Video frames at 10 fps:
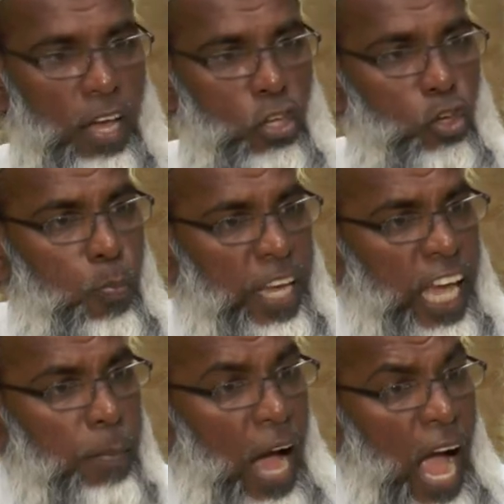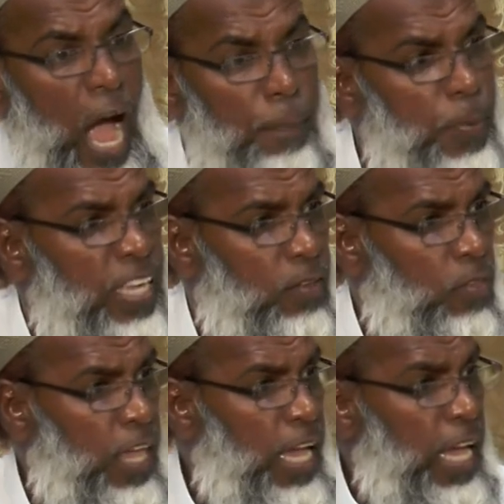You became happy
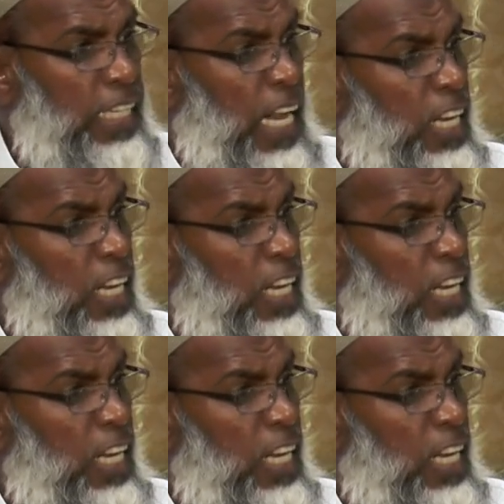in the